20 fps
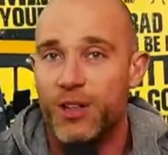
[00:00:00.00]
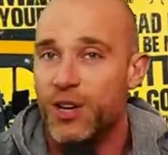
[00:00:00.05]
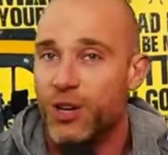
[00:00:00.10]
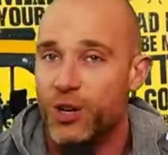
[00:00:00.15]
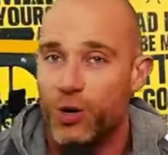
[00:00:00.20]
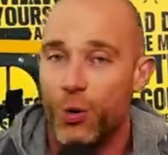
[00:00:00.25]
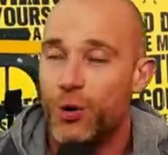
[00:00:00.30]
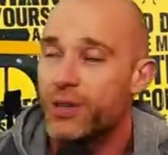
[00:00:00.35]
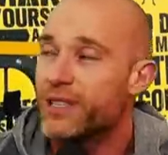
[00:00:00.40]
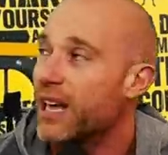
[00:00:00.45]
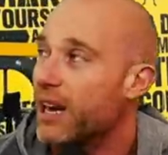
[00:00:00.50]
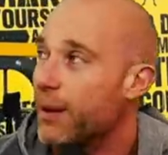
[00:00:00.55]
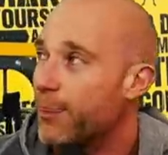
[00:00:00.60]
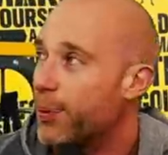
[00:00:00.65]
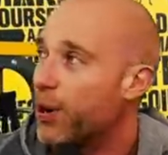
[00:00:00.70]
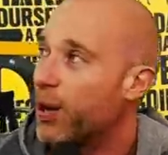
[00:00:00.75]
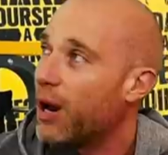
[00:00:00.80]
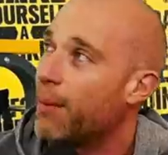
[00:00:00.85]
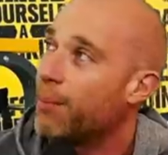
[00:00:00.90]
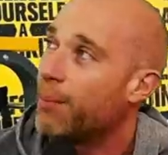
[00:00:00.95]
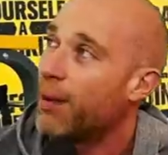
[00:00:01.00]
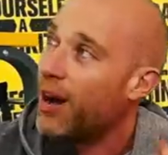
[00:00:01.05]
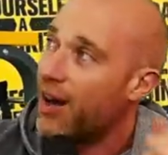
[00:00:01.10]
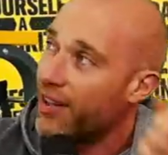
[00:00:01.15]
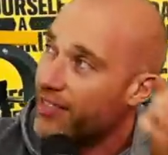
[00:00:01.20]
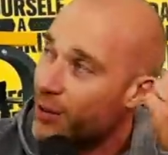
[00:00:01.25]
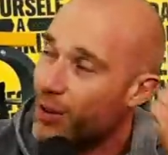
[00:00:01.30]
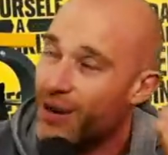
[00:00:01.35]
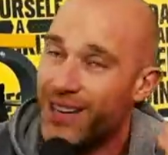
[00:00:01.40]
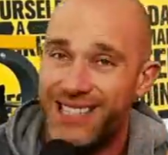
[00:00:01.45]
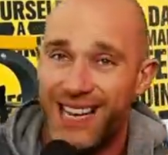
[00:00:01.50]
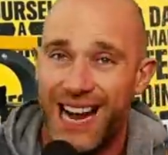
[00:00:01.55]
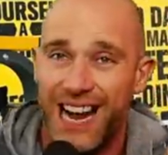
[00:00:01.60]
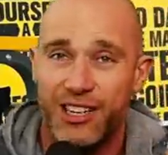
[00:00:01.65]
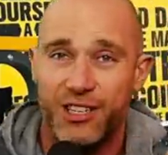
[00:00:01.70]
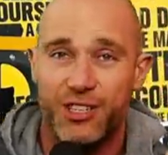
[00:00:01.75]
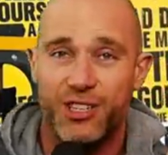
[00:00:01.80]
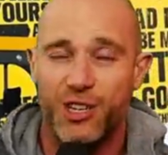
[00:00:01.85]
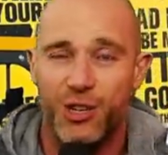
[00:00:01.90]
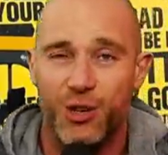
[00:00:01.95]
You can always get a pull up bar that will
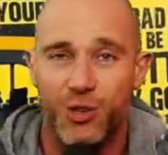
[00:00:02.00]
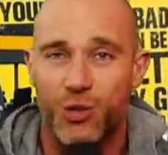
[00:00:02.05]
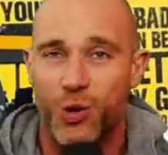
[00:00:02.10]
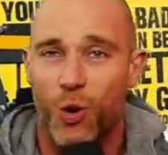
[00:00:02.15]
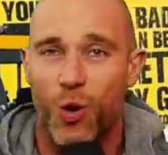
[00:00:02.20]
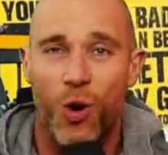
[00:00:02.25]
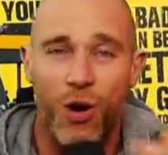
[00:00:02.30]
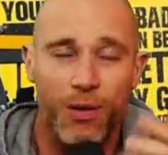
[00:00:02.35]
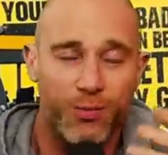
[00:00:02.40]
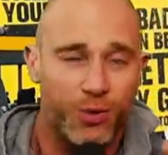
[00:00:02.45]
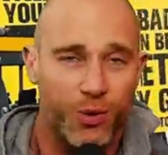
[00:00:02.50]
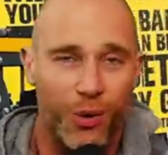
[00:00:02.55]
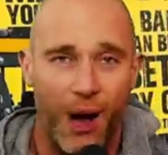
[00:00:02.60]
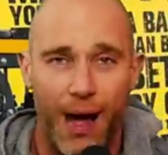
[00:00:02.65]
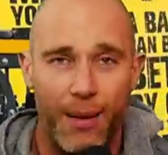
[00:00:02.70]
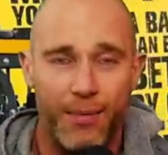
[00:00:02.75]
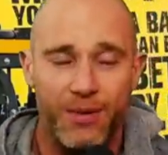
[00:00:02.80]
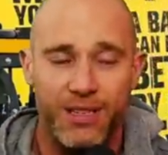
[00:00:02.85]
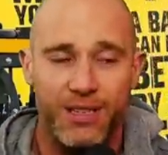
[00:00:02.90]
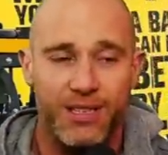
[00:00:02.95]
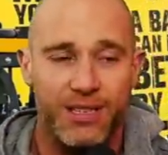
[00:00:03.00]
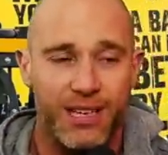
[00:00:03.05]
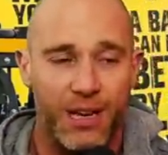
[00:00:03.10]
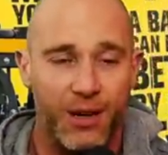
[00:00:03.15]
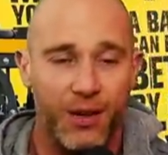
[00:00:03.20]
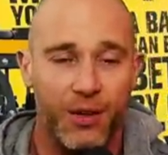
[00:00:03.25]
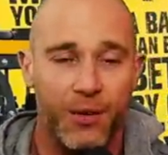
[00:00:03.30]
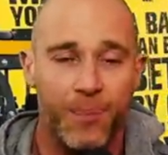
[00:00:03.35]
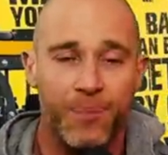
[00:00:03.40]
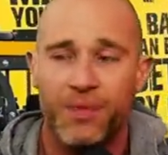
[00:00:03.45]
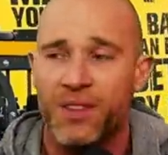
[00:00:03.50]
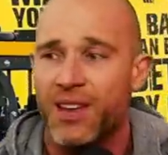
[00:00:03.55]
attach to your door. I'm sure Amazon sell them.